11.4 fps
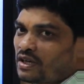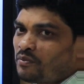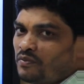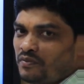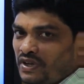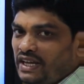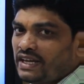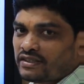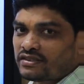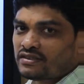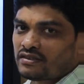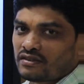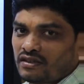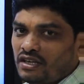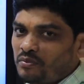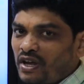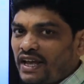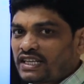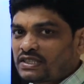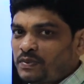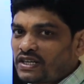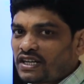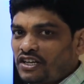some years it may
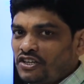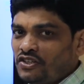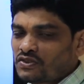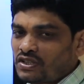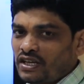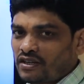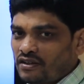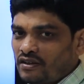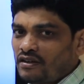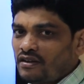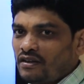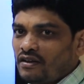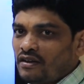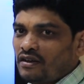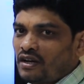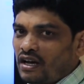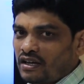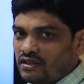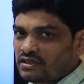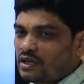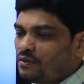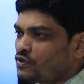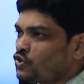expand continuously
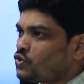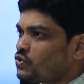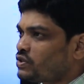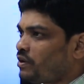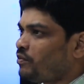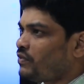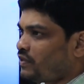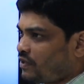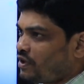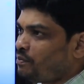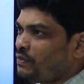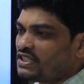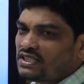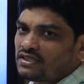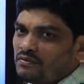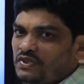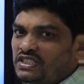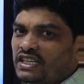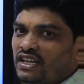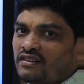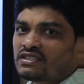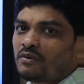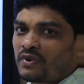or due to some missing
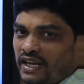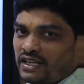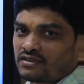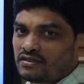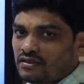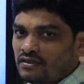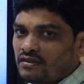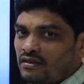of some rings.